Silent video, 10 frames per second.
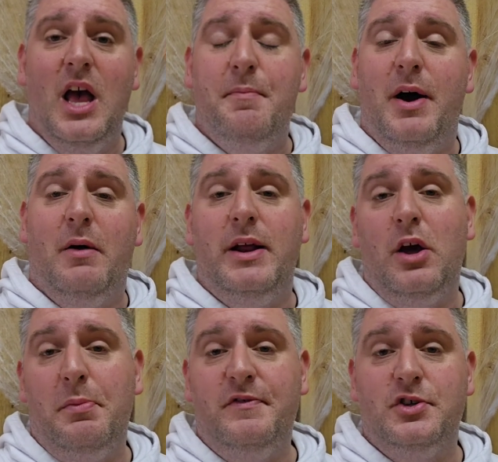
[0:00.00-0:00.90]
But I really
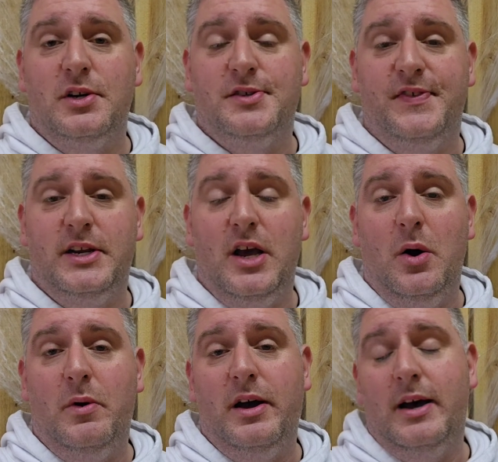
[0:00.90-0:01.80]
hope you've enjoyed this
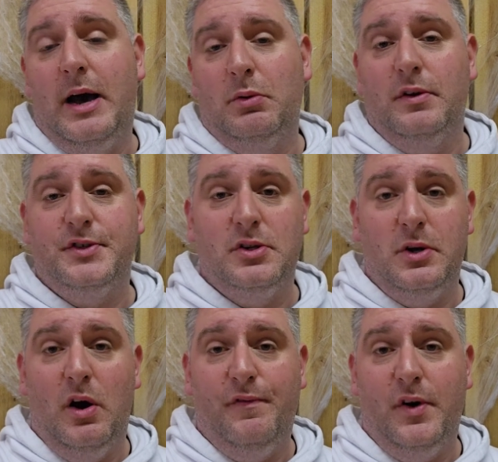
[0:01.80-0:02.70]
video. I would love to know
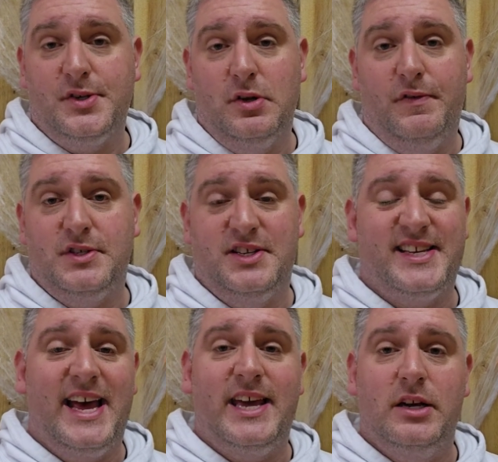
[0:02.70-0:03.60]
your thoughts on obviously
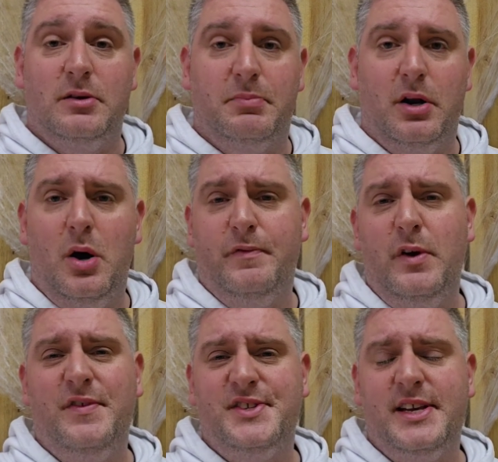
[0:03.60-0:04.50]
Scare Kingdom below. If you
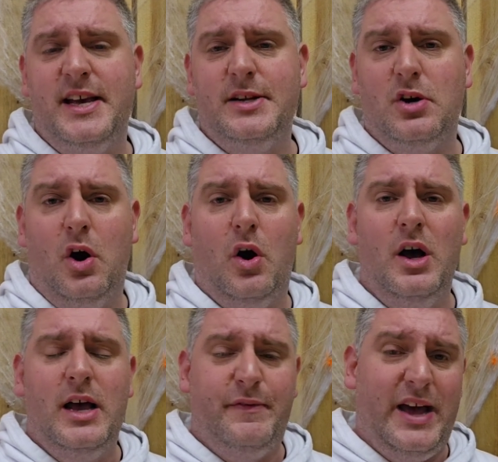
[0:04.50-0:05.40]
visited, or
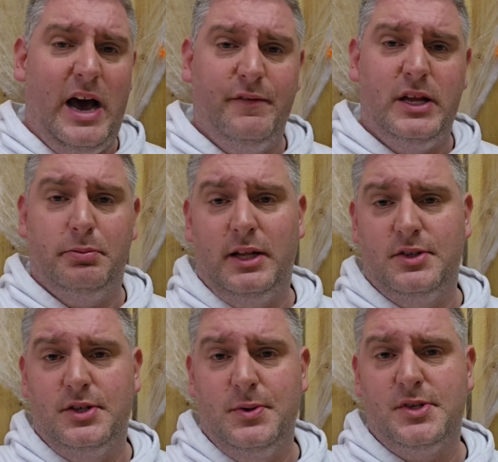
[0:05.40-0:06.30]
if you haven't, you plan
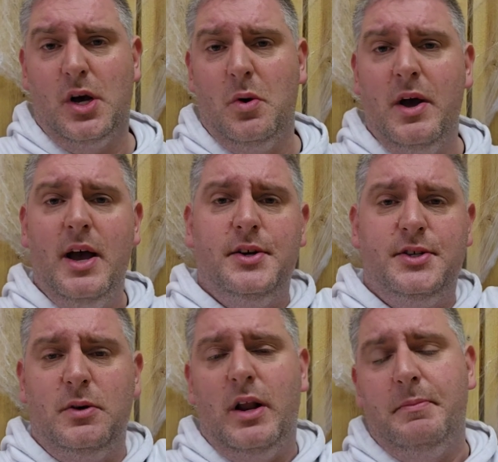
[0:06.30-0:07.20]
to do so,
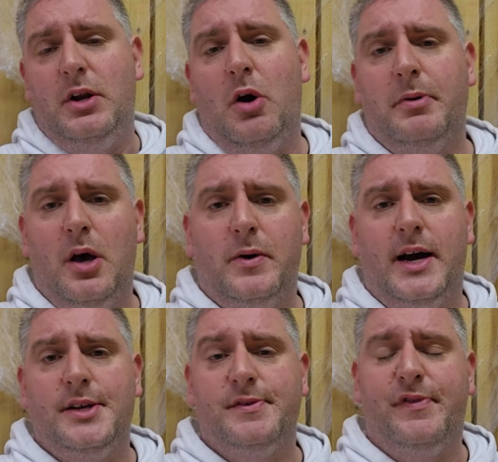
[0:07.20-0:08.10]
do let me know below,
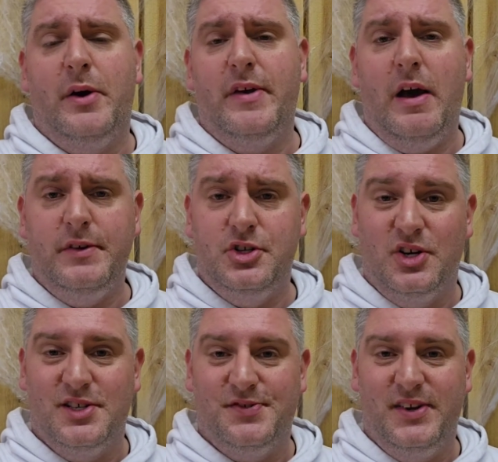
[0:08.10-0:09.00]
guys. And for now, if you have
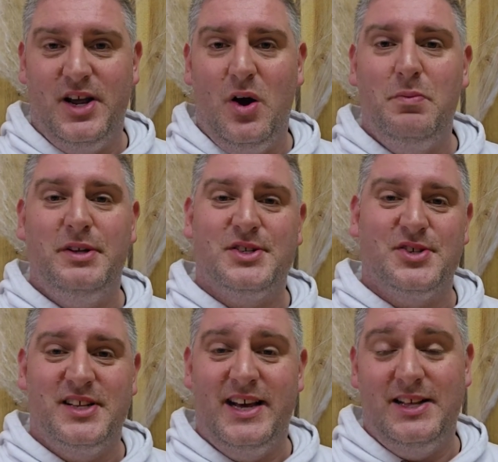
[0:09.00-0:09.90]
enjoyed this video, please
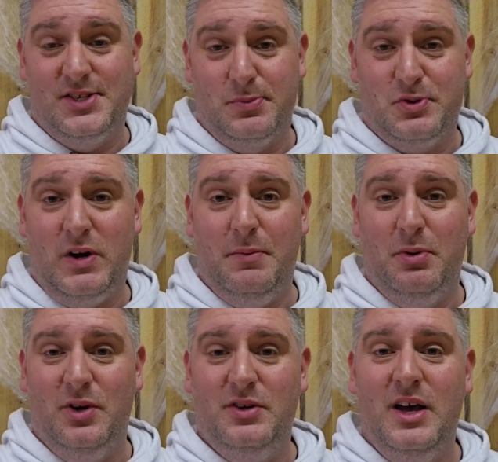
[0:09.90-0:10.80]
consider hitting the subscribe
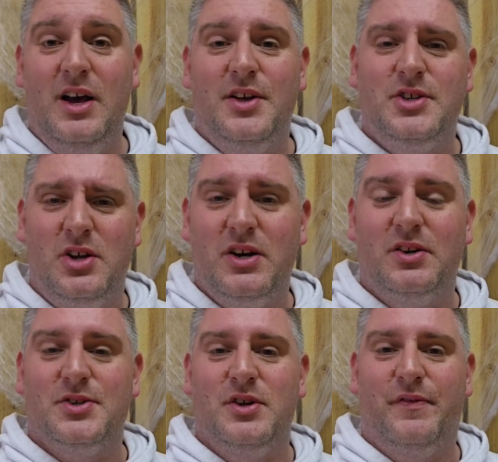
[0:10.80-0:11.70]
button, turning on
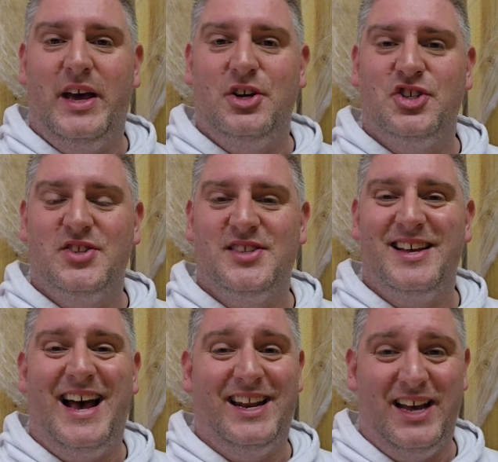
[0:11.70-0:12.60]
those notifications,
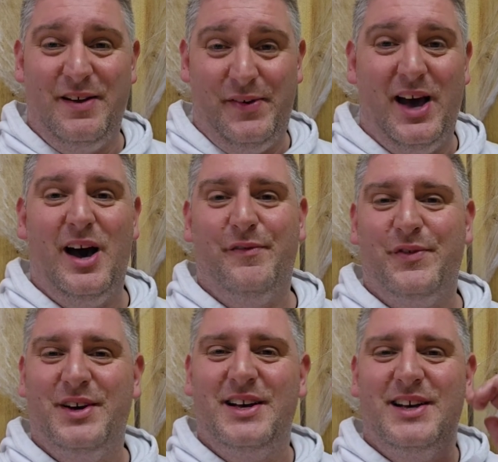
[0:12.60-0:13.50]
and again, if you have,
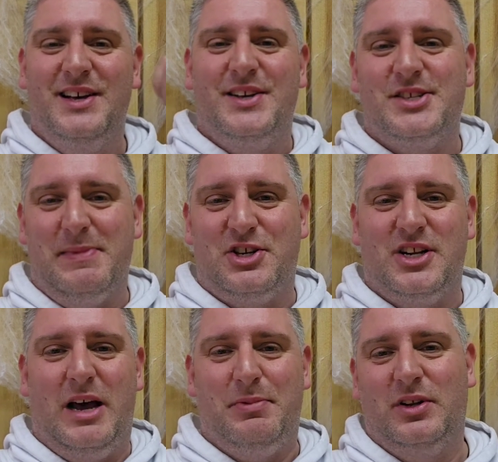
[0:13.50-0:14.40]
smash the
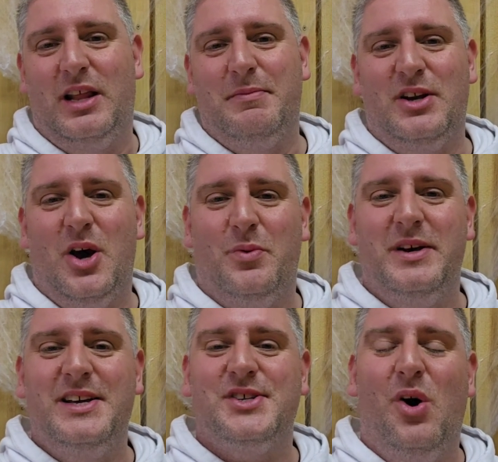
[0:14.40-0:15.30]
like button and let me know.
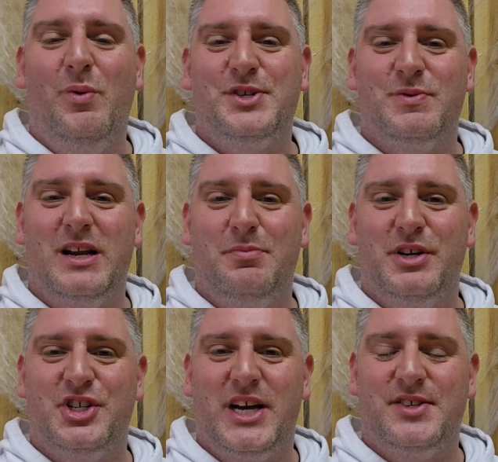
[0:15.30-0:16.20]
It's always really
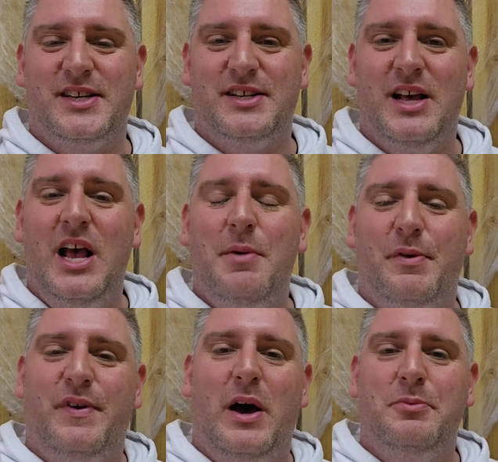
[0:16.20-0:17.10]
appreciated. But
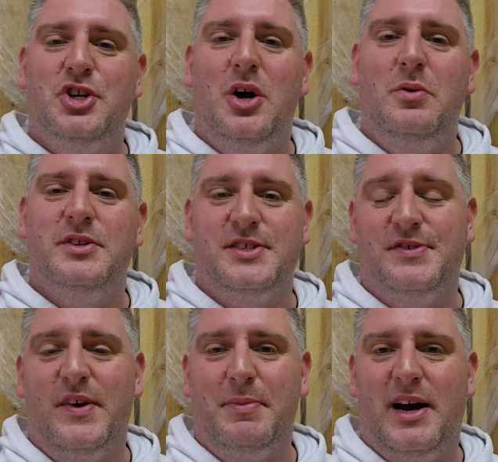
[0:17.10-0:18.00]
for now, I'm Joe, this is
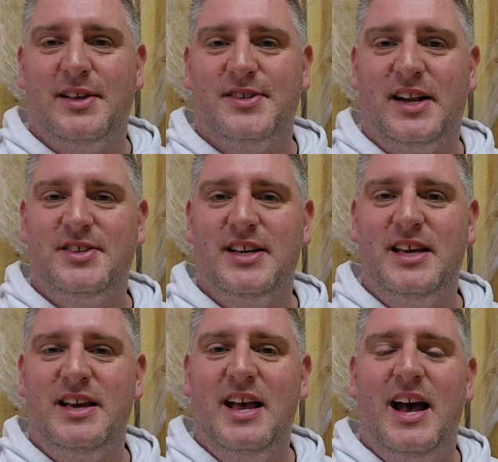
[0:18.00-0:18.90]
Theme Park Insanity,
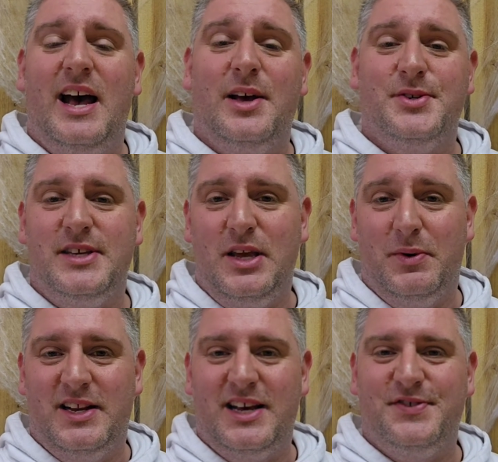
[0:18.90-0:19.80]
and I'll see you in
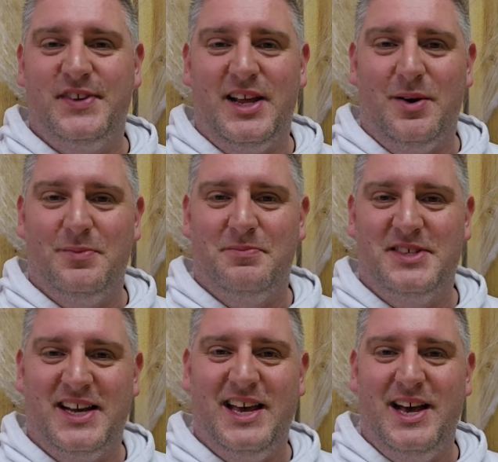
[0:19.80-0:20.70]
the next video.
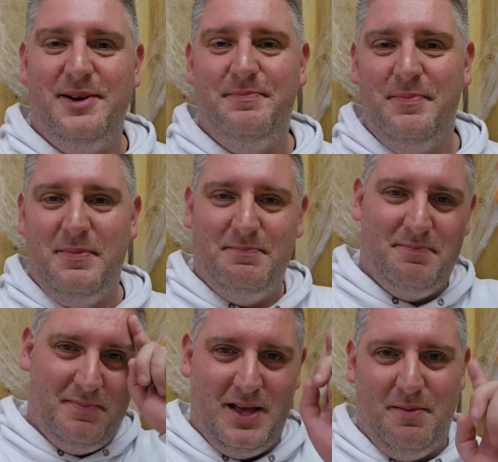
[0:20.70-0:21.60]
Take care.
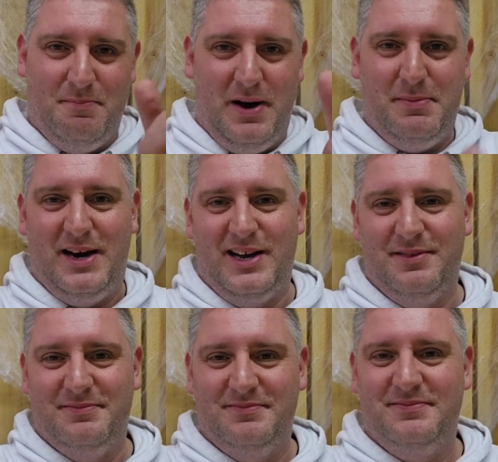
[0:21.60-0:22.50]
Bye-bye.